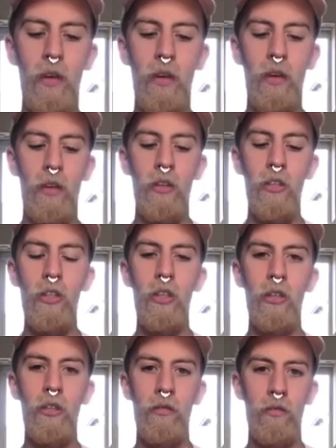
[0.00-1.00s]
just on
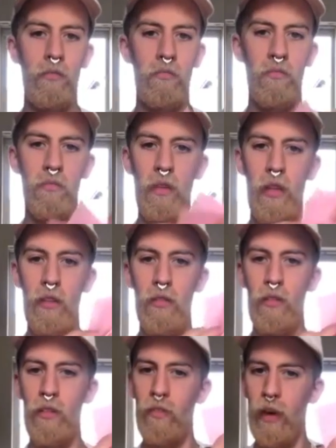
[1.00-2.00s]
the
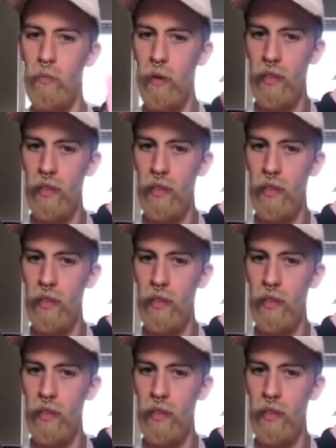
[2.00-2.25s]
flap like that,